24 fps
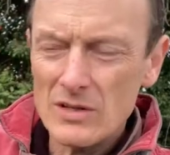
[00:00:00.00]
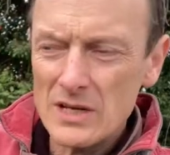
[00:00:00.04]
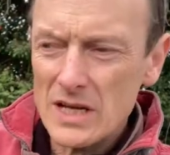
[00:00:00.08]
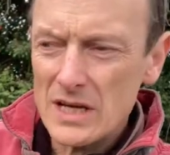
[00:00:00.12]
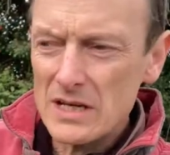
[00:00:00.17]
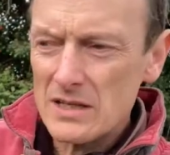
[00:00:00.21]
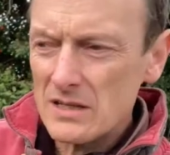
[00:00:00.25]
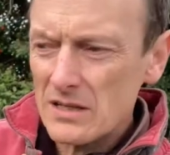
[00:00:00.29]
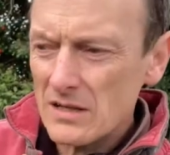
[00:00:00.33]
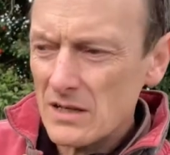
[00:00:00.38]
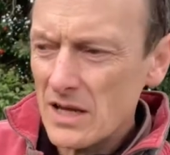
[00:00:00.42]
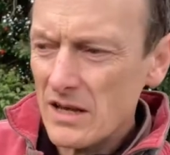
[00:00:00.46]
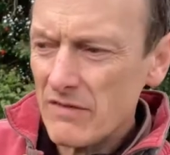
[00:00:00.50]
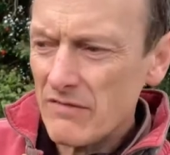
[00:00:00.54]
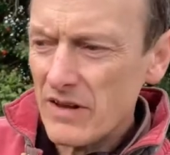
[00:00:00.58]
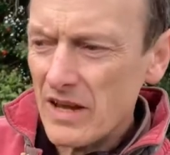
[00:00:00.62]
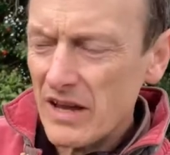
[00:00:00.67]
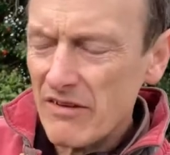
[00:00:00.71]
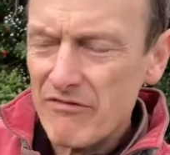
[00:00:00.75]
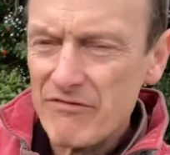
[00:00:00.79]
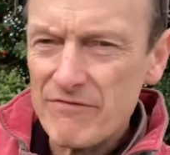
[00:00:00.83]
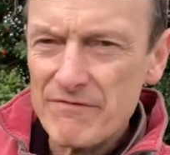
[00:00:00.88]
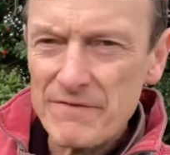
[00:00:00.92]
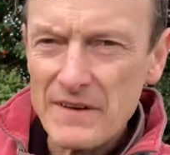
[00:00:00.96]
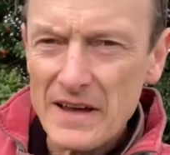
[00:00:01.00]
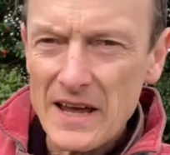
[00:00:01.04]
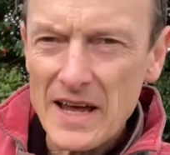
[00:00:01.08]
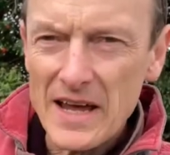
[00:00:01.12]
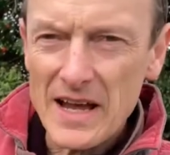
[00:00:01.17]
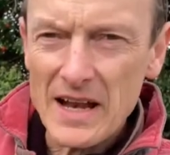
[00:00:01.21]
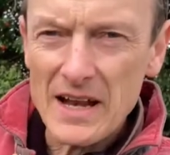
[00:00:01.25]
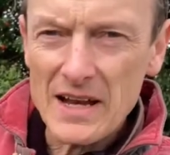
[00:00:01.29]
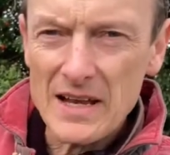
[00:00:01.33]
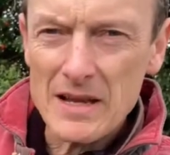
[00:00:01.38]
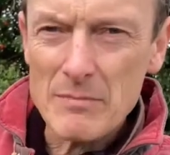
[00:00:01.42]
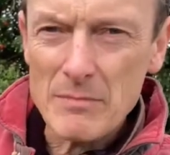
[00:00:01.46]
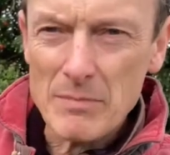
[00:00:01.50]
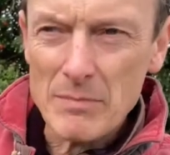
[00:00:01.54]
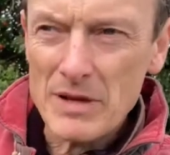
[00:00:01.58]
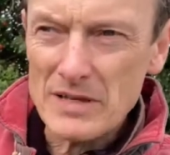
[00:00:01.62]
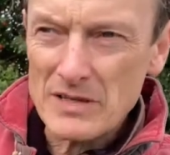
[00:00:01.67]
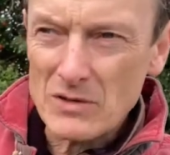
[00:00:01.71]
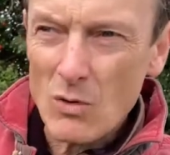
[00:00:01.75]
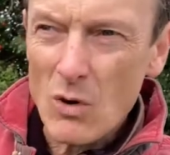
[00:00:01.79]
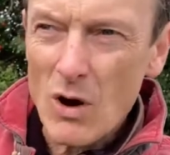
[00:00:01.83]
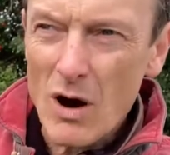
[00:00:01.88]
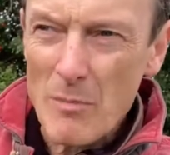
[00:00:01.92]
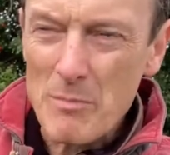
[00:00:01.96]
need to give it a
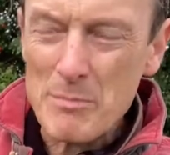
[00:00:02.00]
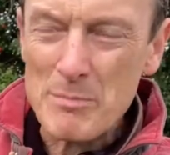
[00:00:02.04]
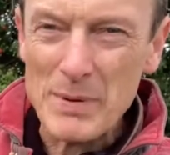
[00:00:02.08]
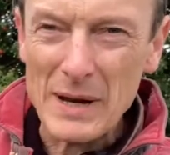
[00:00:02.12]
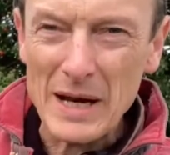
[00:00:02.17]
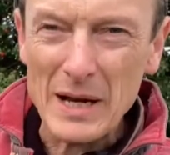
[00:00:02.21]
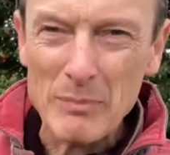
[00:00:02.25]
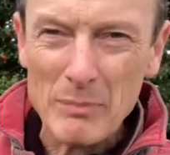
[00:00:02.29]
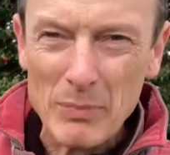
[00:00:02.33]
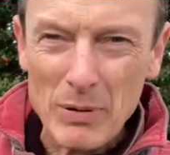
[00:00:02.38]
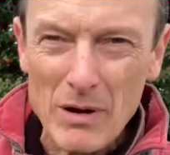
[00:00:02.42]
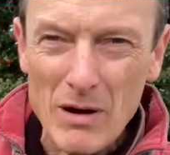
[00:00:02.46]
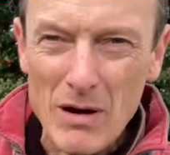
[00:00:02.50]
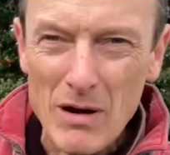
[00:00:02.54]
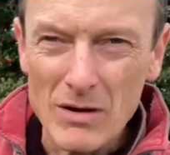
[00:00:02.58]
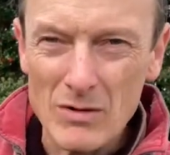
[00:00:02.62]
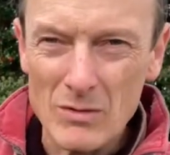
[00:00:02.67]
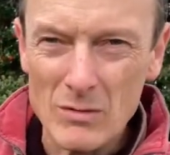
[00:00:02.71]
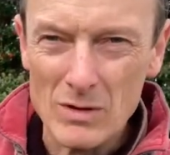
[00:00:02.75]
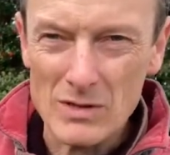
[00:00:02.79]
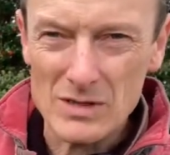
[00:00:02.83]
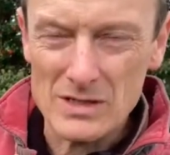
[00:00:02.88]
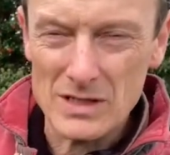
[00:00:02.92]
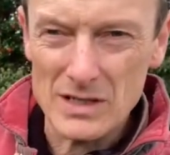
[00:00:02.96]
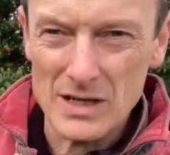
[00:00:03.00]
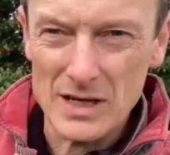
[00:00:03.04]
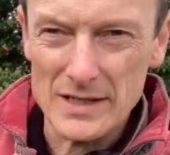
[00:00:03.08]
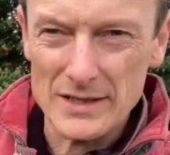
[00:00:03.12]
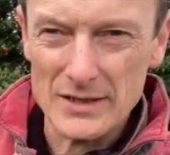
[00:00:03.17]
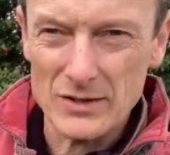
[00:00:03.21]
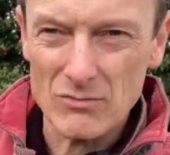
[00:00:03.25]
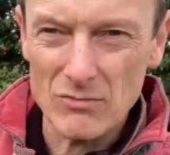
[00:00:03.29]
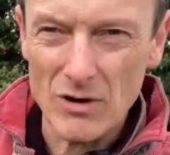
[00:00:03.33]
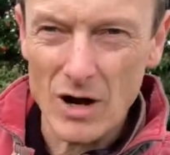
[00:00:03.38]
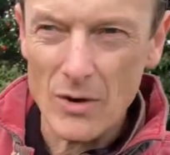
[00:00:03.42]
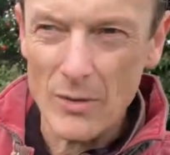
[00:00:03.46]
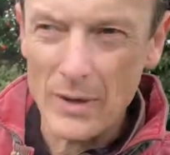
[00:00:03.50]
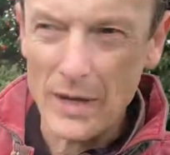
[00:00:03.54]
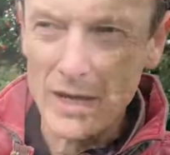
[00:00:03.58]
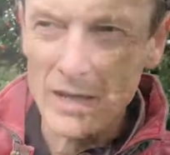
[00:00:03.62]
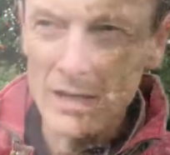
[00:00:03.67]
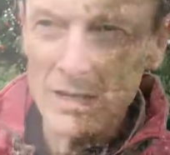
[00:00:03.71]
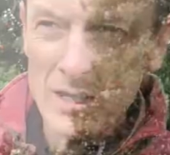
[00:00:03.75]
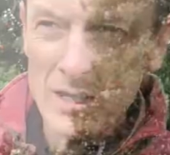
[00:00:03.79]
it's quite a big plant once it gets growing.